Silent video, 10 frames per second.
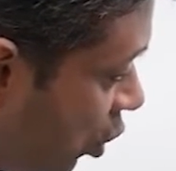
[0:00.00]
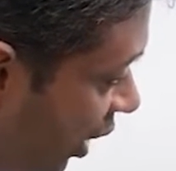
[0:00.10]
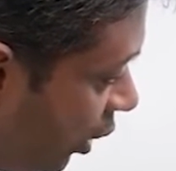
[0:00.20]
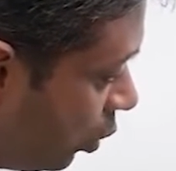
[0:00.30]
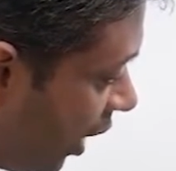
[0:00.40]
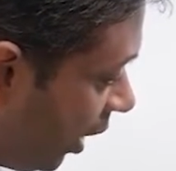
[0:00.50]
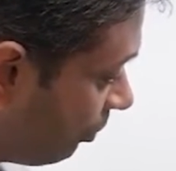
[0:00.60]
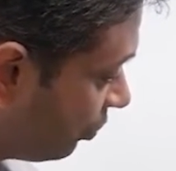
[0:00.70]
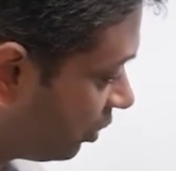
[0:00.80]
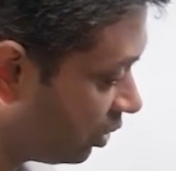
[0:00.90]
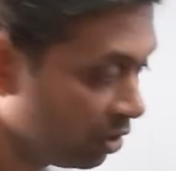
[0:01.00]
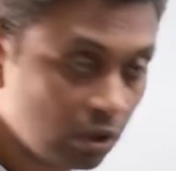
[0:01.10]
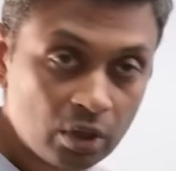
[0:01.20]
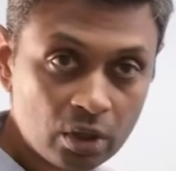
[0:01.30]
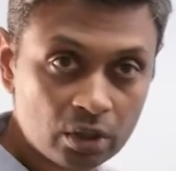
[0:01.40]
Only 2-day.
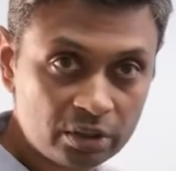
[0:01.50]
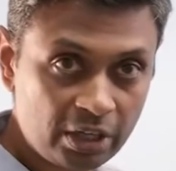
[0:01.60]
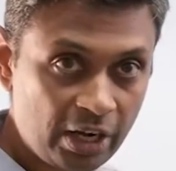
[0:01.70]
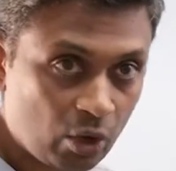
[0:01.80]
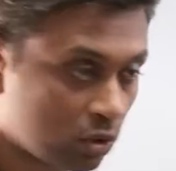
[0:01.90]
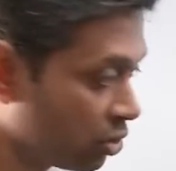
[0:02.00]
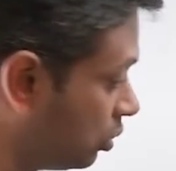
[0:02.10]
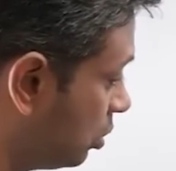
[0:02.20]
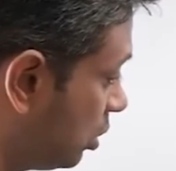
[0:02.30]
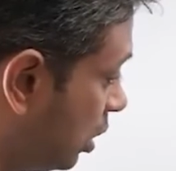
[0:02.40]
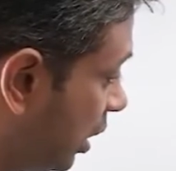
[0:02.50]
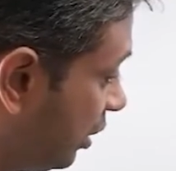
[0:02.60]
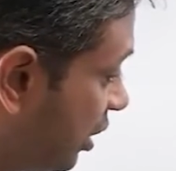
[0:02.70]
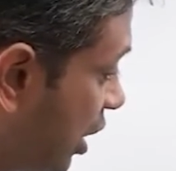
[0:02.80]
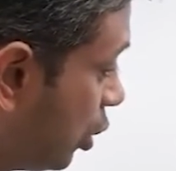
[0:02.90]
3-day also,
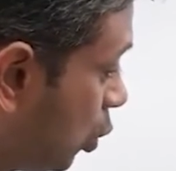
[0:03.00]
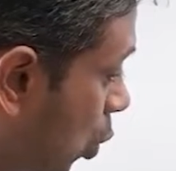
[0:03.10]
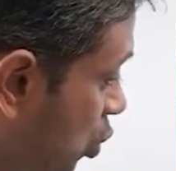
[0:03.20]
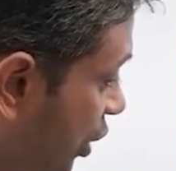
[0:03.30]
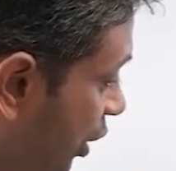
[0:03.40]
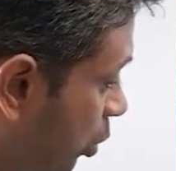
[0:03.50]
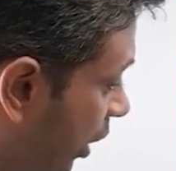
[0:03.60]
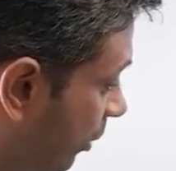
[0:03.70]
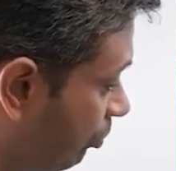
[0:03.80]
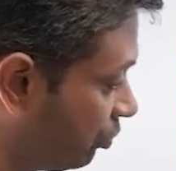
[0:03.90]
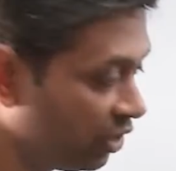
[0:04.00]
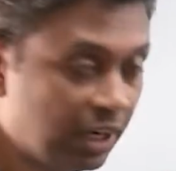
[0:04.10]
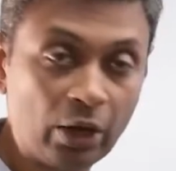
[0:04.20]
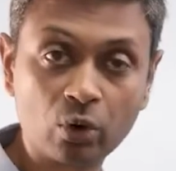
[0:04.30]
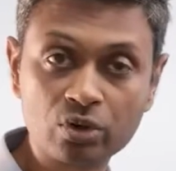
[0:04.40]
and 3 and 2, only 2-day,
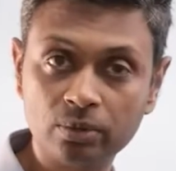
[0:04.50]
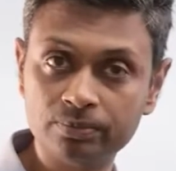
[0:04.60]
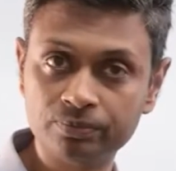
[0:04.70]
3-day also.